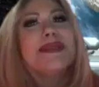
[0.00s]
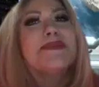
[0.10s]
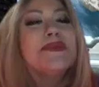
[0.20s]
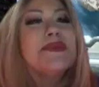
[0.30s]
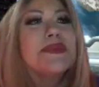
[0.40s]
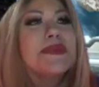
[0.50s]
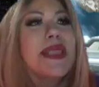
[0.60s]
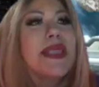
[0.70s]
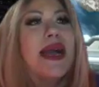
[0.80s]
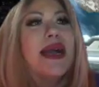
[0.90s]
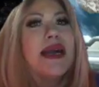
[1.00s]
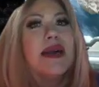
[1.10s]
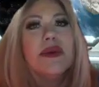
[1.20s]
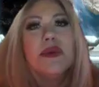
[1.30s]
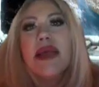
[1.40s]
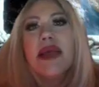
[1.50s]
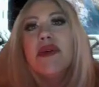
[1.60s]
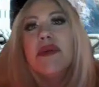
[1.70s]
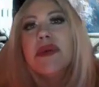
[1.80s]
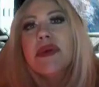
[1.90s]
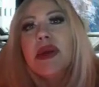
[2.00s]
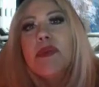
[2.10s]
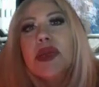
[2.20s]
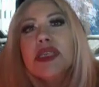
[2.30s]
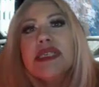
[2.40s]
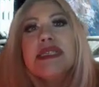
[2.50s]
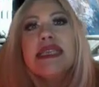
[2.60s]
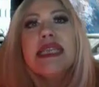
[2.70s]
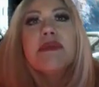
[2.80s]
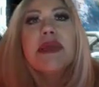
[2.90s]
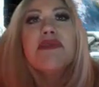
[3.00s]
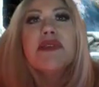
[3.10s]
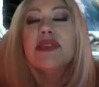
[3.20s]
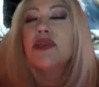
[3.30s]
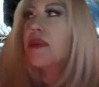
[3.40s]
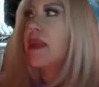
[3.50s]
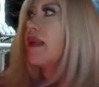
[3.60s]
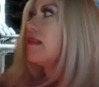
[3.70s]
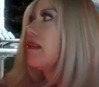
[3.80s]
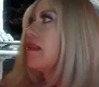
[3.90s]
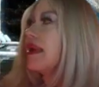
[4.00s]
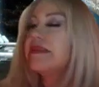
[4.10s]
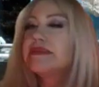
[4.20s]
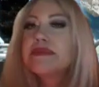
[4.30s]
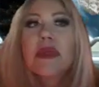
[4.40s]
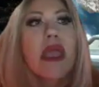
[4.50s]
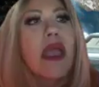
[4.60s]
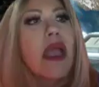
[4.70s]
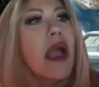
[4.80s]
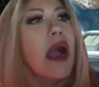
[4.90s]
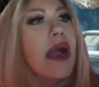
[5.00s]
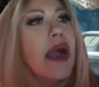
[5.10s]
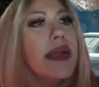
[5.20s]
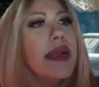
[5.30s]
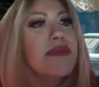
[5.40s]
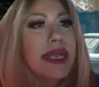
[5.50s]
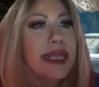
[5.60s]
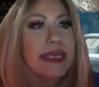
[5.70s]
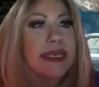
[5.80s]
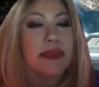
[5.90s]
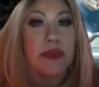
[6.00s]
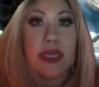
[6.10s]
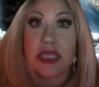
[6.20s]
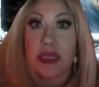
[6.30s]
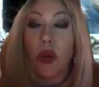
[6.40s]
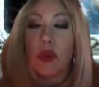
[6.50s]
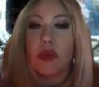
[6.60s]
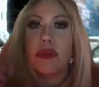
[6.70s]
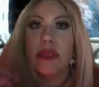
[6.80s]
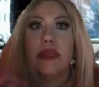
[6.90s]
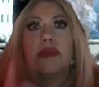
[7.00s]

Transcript: right? Oh, we have a person seen in my front doorbell. Okay. Invictus, which, it